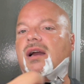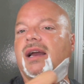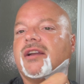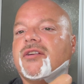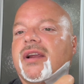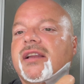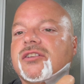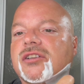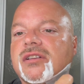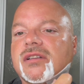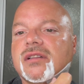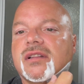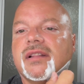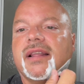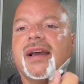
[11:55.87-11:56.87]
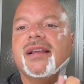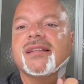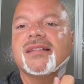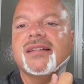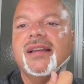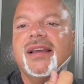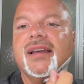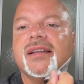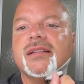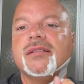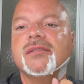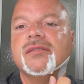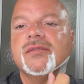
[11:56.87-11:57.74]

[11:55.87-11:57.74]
hydration. That said,